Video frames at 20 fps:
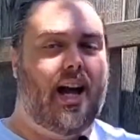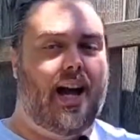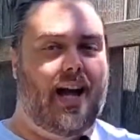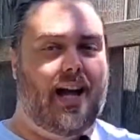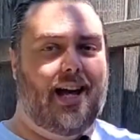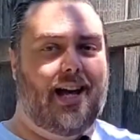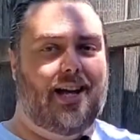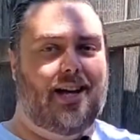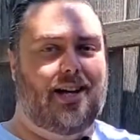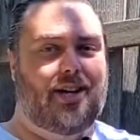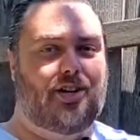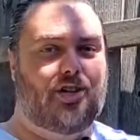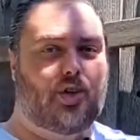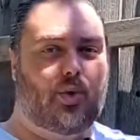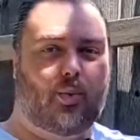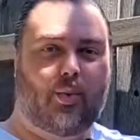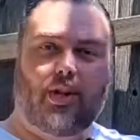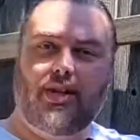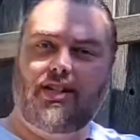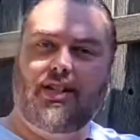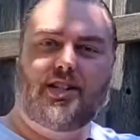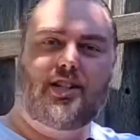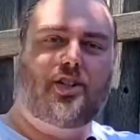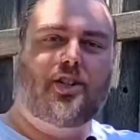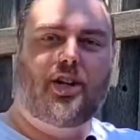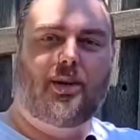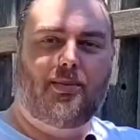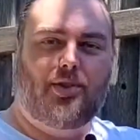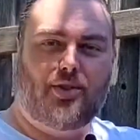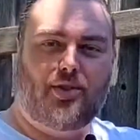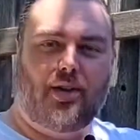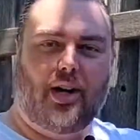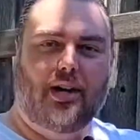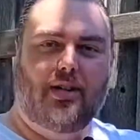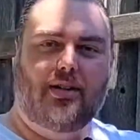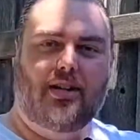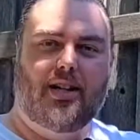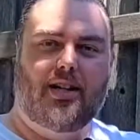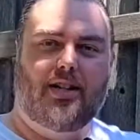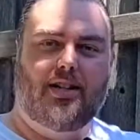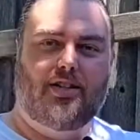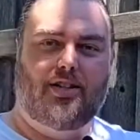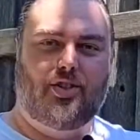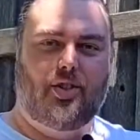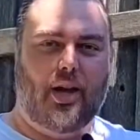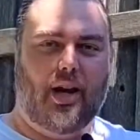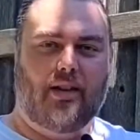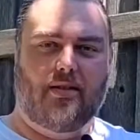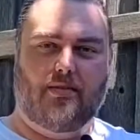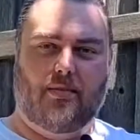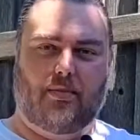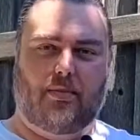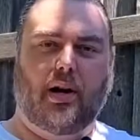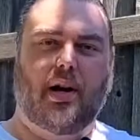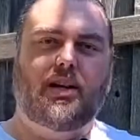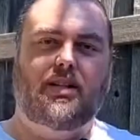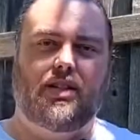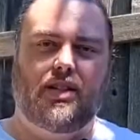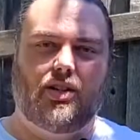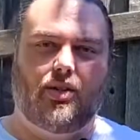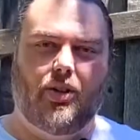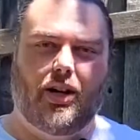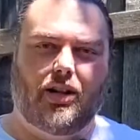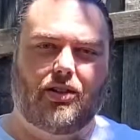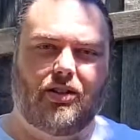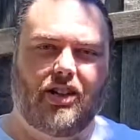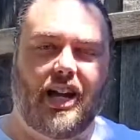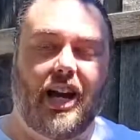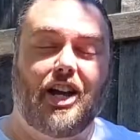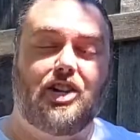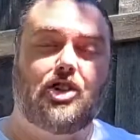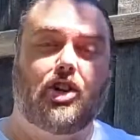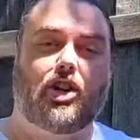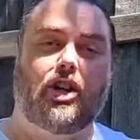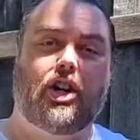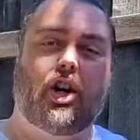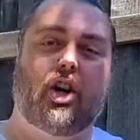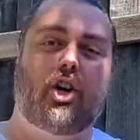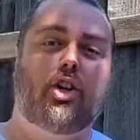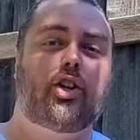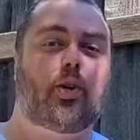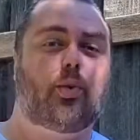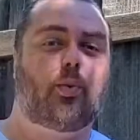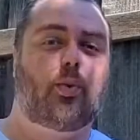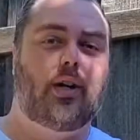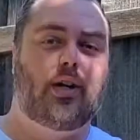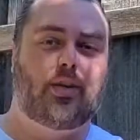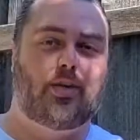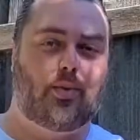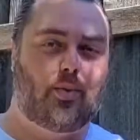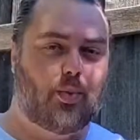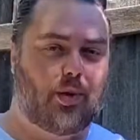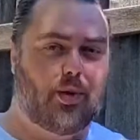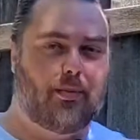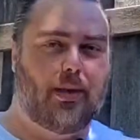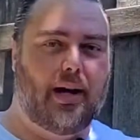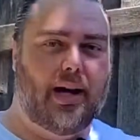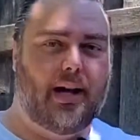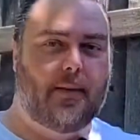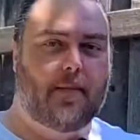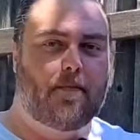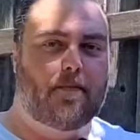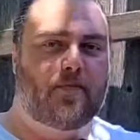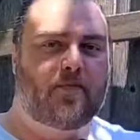and your wrist isn't going to be straight because you haven't been practicing correctly, and you're going to hurt your wrist real bad.